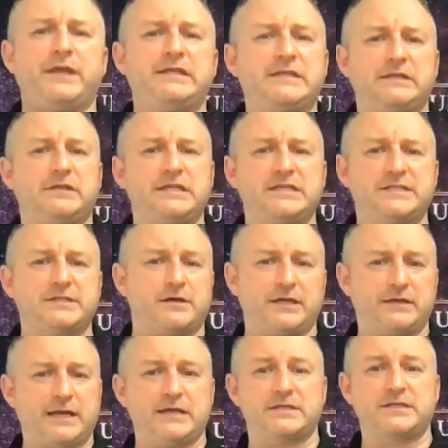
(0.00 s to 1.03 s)
they did this study
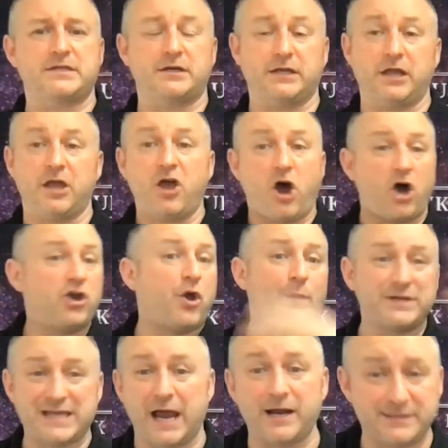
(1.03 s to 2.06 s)
and that study, I know
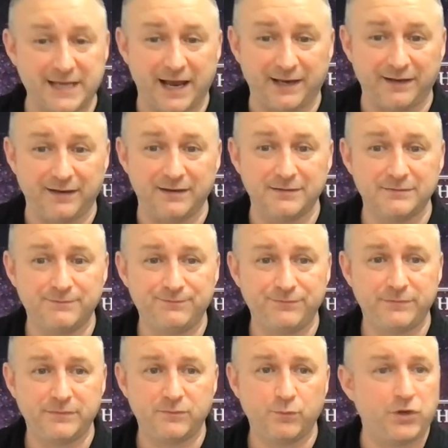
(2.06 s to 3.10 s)
it's out of date.
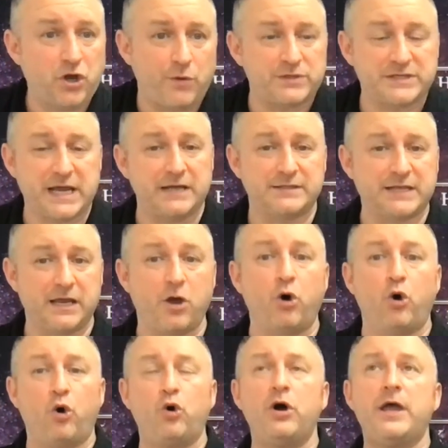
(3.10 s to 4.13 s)
We know it's out of date,
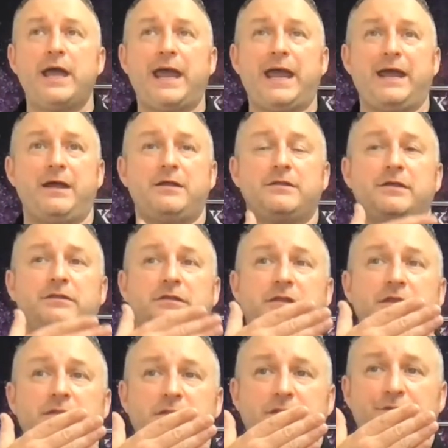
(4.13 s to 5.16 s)
or
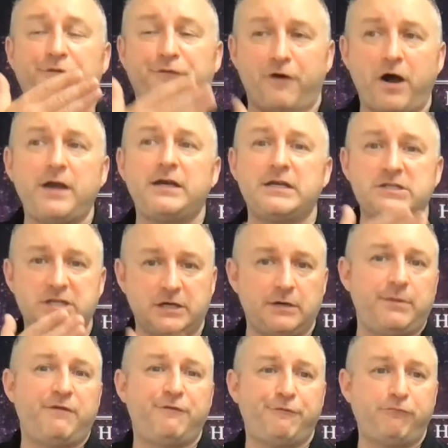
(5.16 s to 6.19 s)
the findings are going
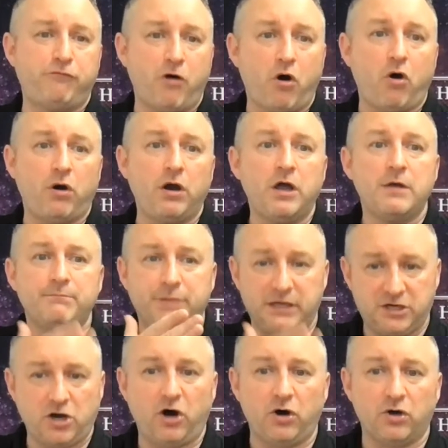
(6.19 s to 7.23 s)
to be wrong
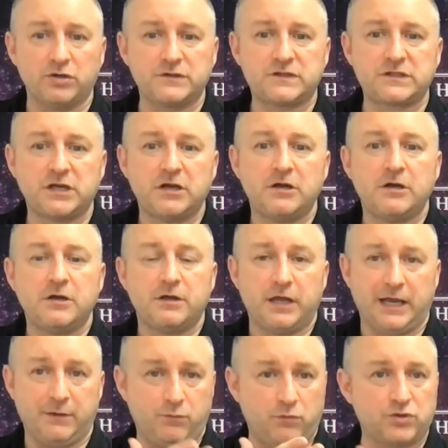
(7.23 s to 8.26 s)
because
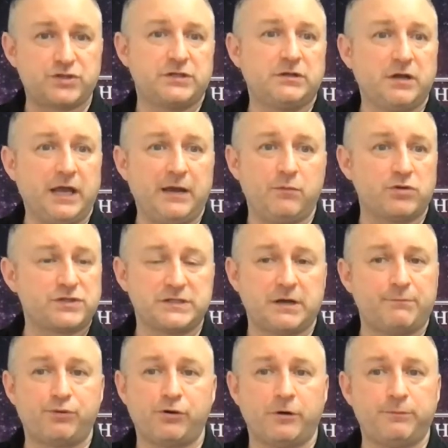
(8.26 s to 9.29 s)
it wasn't
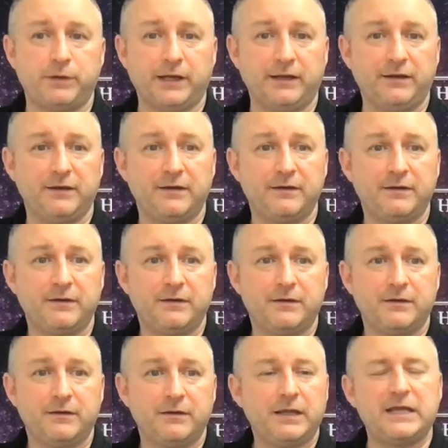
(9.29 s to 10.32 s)
done properly.
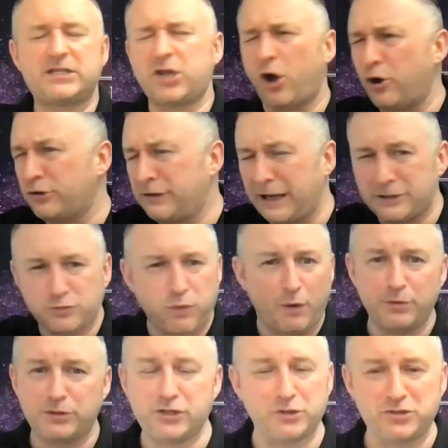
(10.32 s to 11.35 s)
That's why
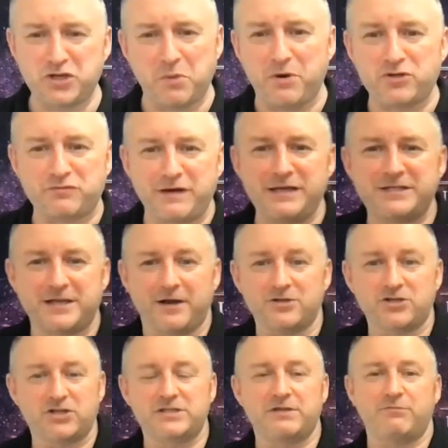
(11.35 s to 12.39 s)
we do so much research,
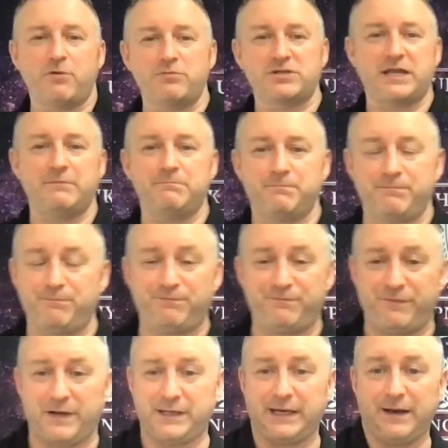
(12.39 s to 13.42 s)
because they'll always keep
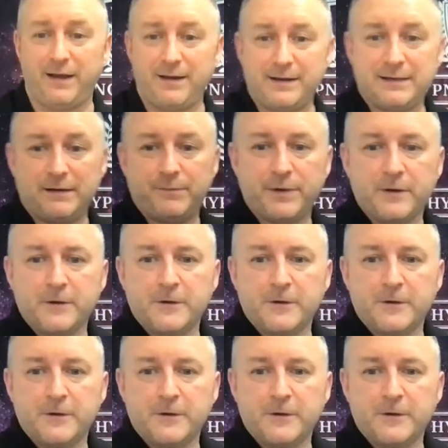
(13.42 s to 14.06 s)
fucking it up.